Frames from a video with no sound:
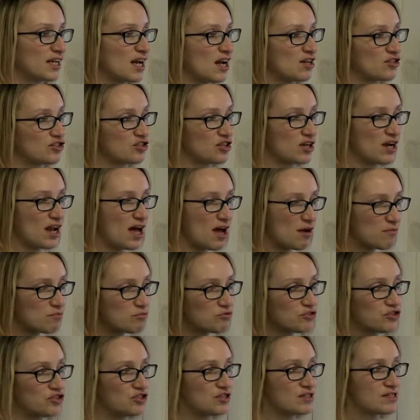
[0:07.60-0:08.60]
Cultural Lab,
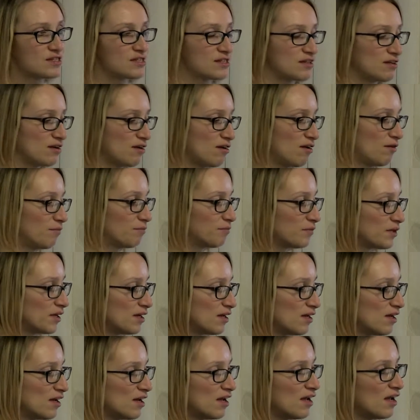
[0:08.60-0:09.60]
which is
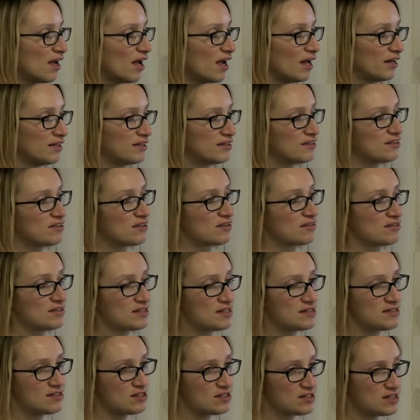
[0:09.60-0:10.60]
an
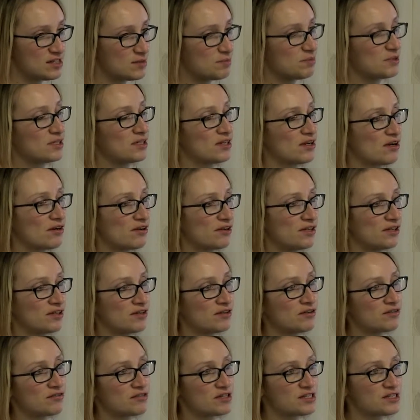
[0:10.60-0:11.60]
interdisciplinary
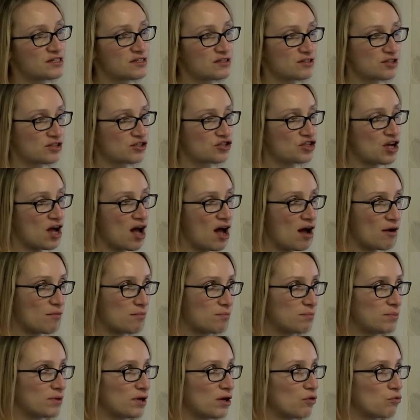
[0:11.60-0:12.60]
research
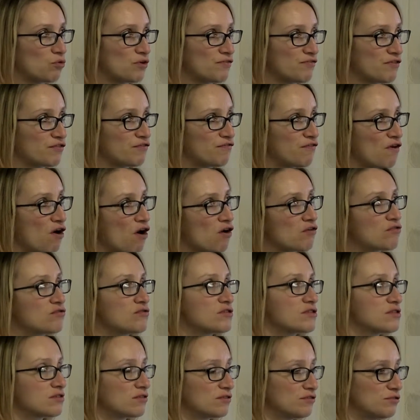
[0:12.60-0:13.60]
hub with a
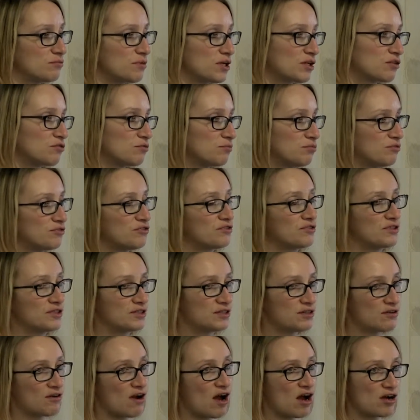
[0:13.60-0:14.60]
focus on computer
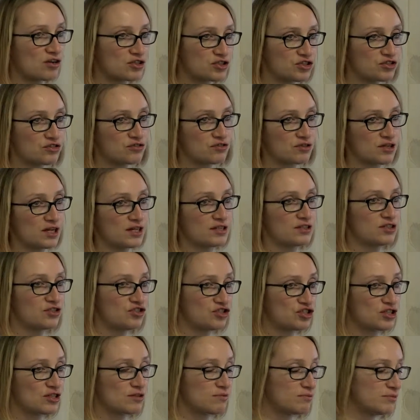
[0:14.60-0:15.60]
interaction and
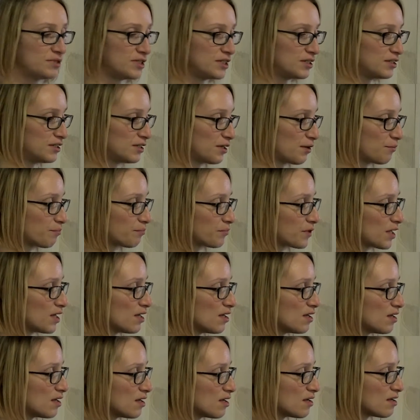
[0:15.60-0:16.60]
digital media.
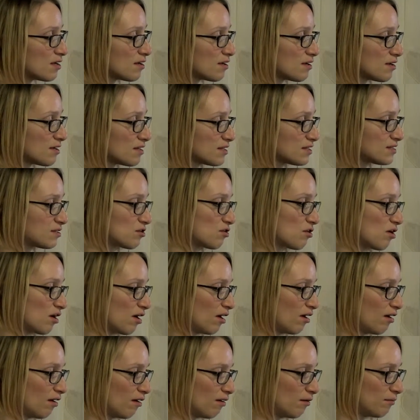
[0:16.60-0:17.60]
So
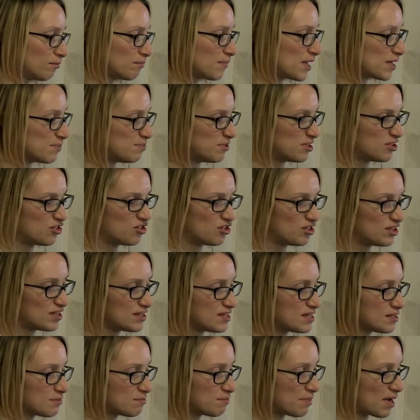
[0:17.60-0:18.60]
my PhD
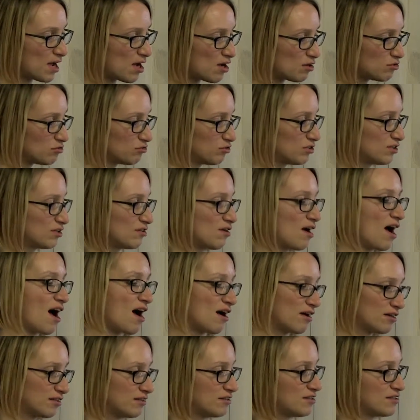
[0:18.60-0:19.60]
is about
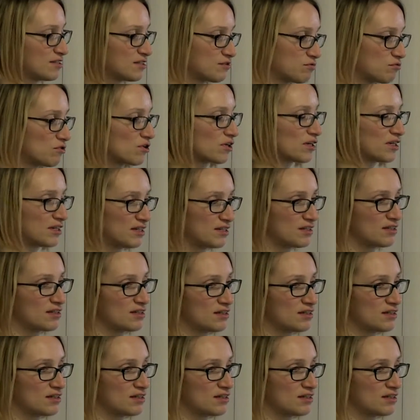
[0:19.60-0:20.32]
artists working